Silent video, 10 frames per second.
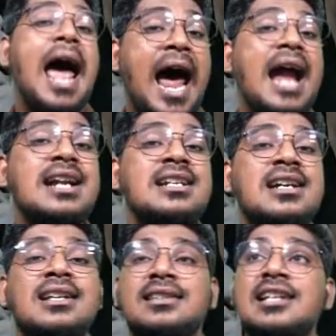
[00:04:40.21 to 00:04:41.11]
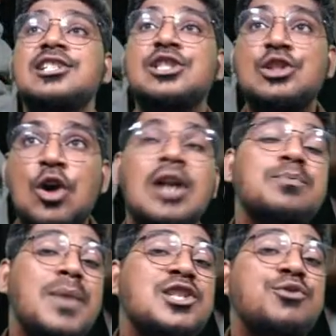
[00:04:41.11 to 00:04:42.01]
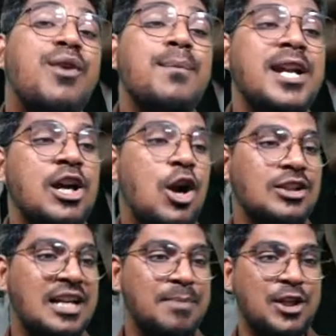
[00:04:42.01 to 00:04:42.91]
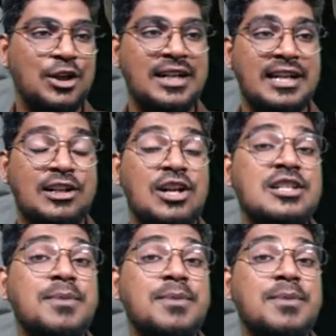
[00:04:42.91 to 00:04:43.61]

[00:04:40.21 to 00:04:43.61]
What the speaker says: and that is not much familiar on that particular technology,